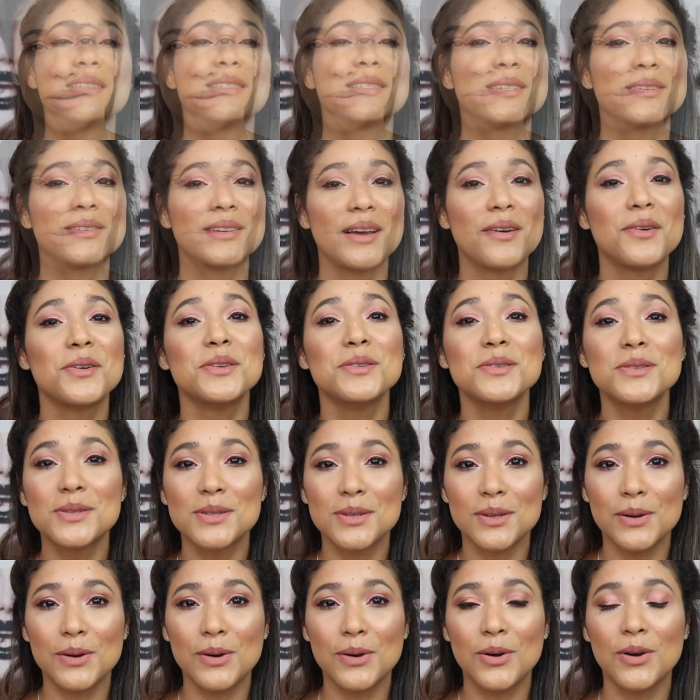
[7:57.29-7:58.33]
so now you
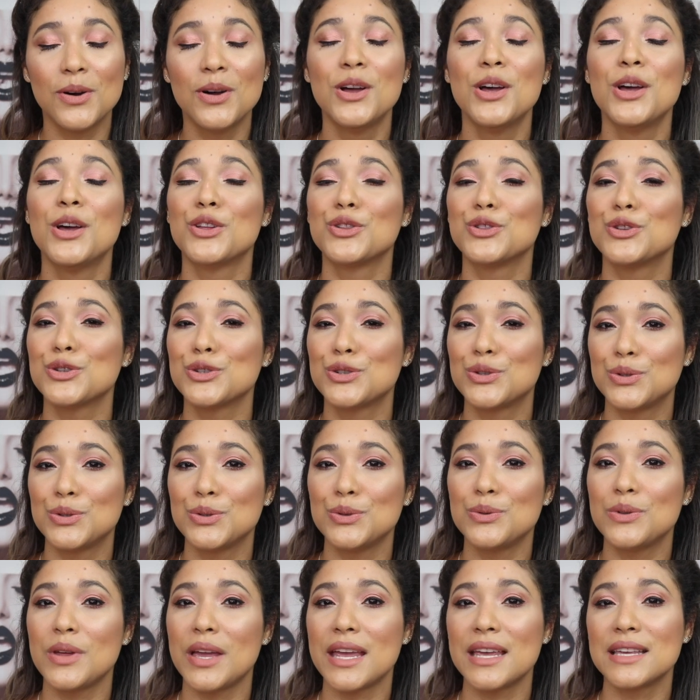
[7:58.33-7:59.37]
saw those
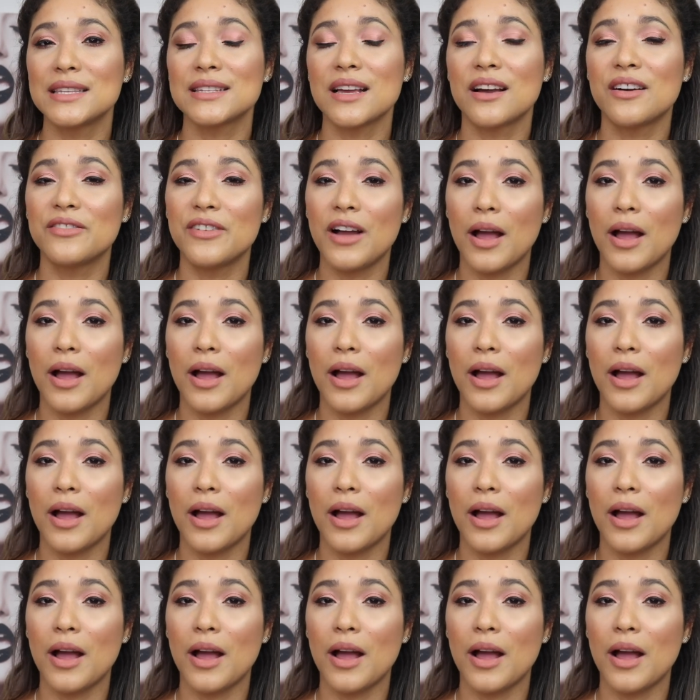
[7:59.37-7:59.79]
two days of